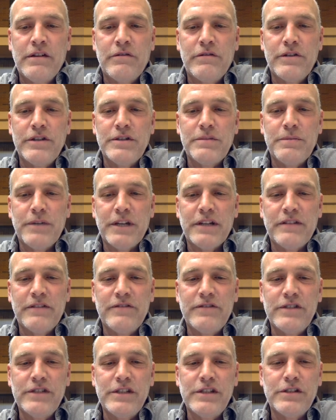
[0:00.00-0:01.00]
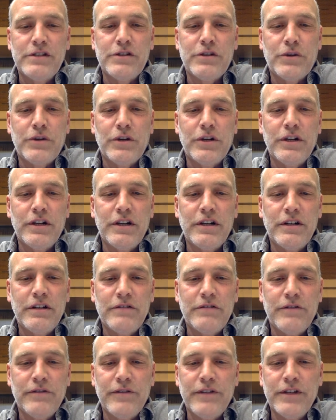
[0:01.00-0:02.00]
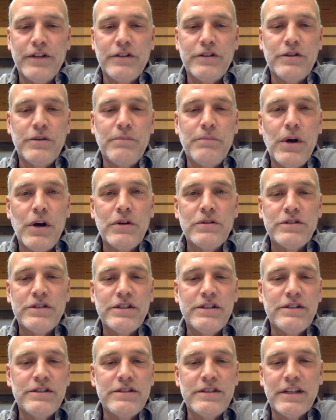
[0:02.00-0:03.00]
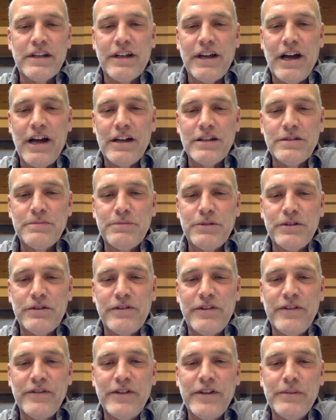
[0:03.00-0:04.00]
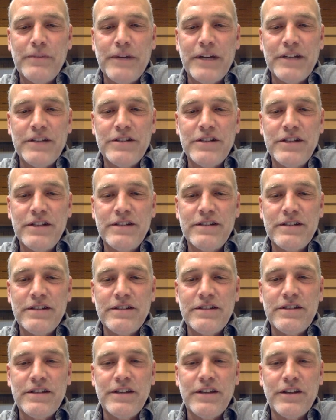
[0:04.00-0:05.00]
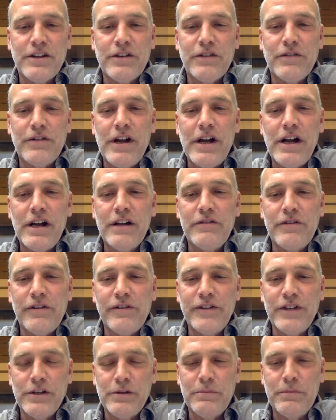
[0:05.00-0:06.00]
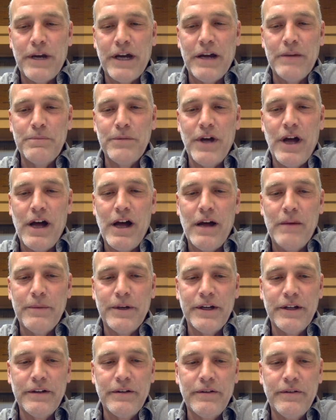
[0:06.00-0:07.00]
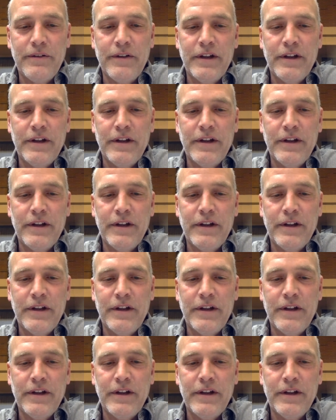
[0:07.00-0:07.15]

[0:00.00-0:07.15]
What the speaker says: respectively the Torah revealed to Moses, the Gospel revealed by Jesus, and the Quran revealed by Muhammad.